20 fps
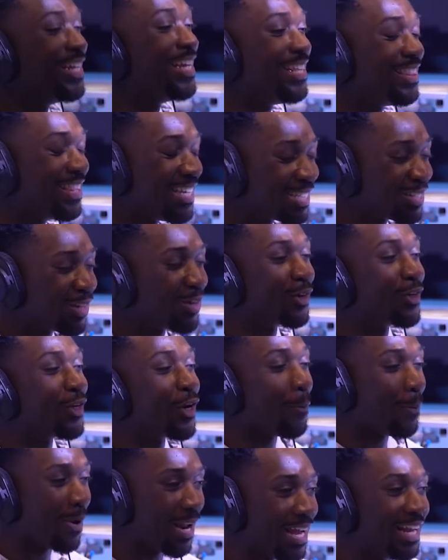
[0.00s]
need this song on
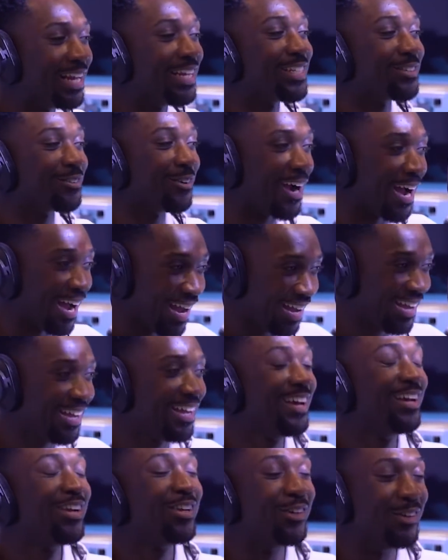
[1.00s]
your playlist, right?
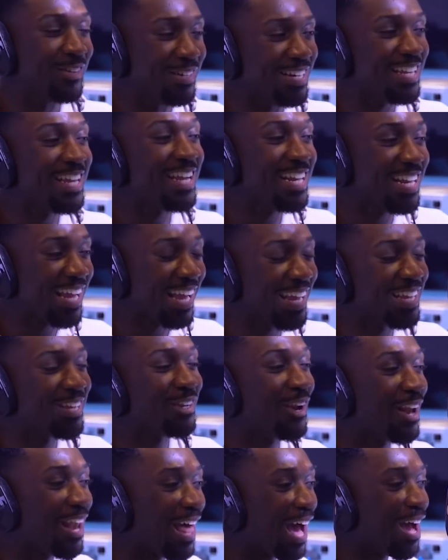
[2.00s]
You need it in
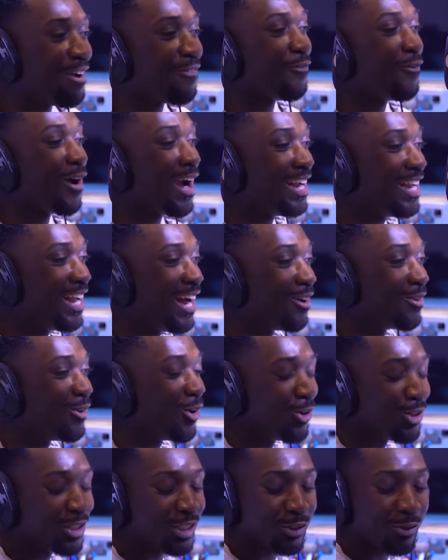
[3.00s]
your life right now.
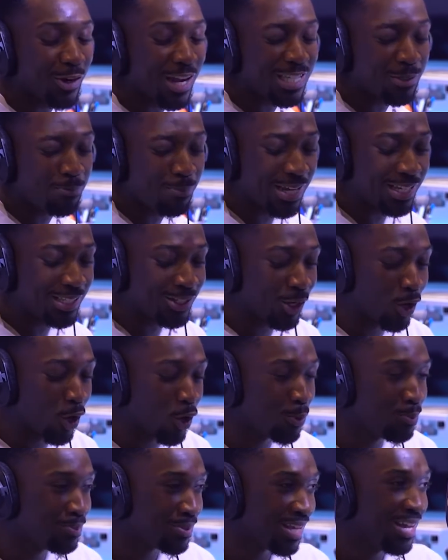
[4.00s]
No Stress, Big
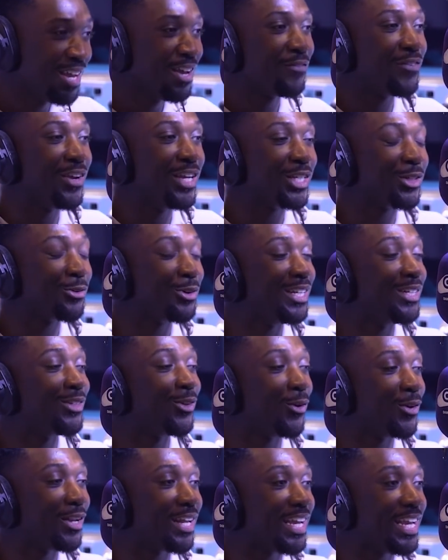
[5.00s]
Tobz featuring
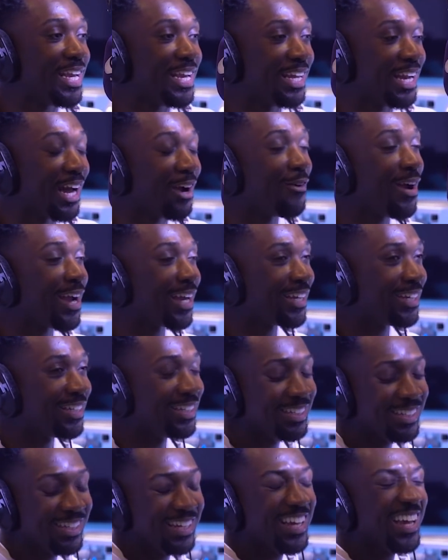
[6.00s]
Don E. And I
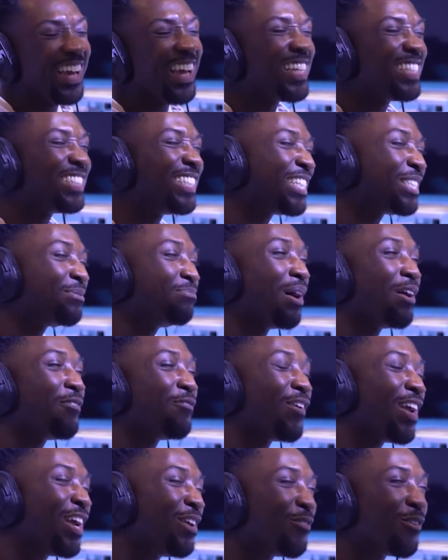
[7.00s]
reckon, is this my
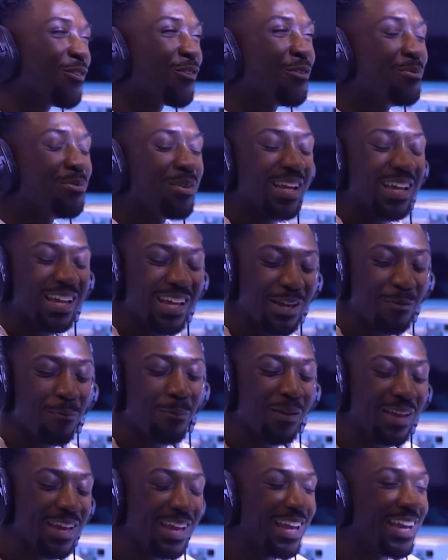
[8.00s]
favorite from the
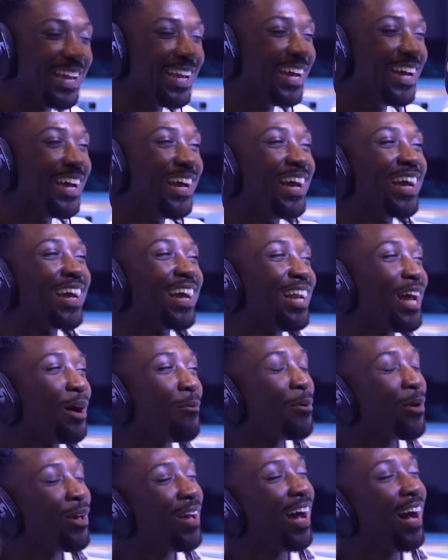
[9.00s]
EP? Can I
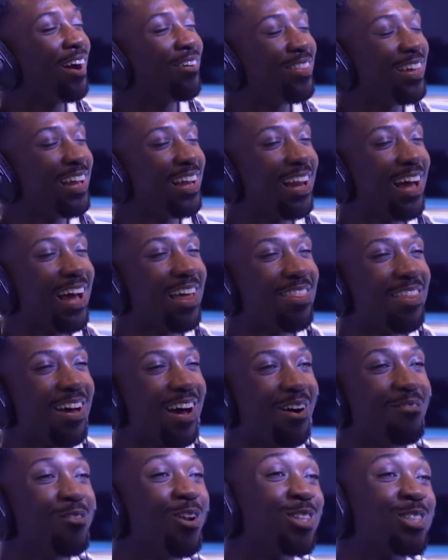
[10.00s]
put it out there like
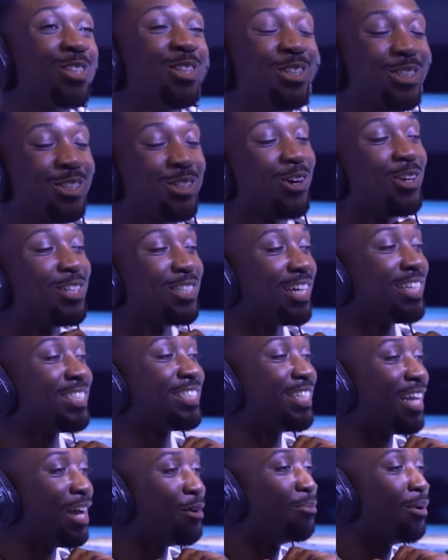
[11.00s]
that? I'm not too sure
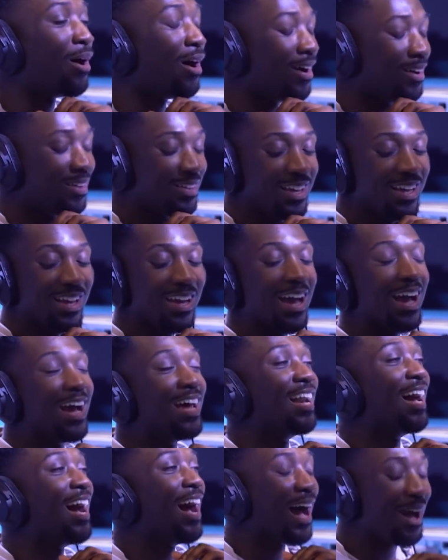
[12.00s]
just yet, but
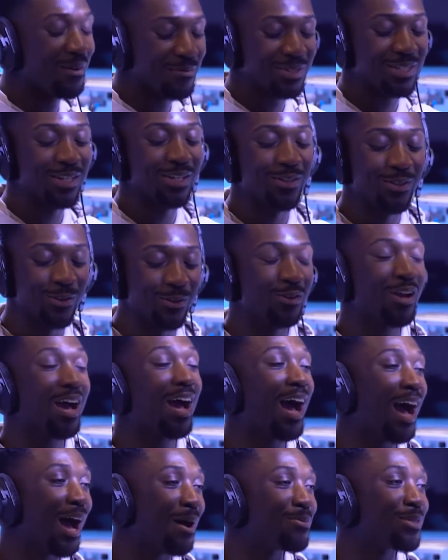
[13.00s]
an absolute
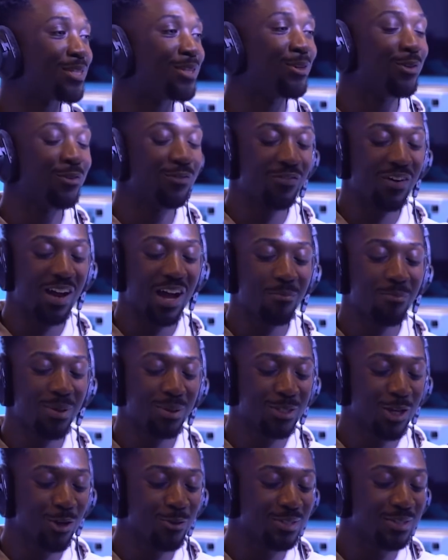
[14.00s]
vibe.
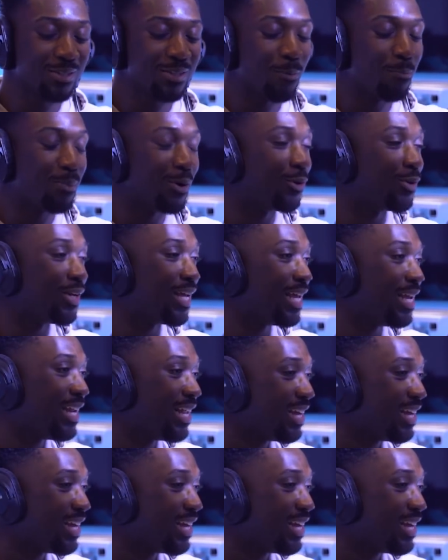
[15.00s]
Big Tobz is in the building.